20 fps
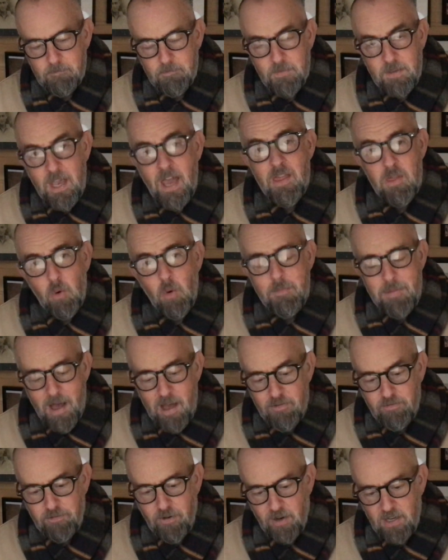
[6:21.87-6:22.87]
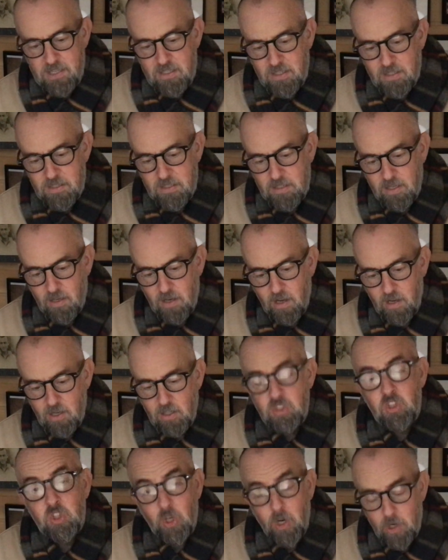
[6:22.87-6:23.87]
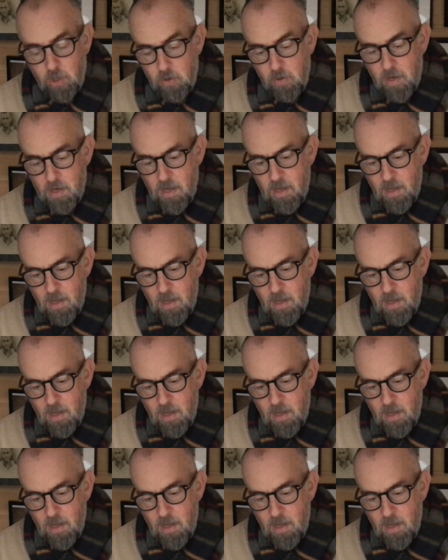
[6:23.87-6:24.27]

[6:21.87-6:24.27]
Yeah, they were better fighters than her, true,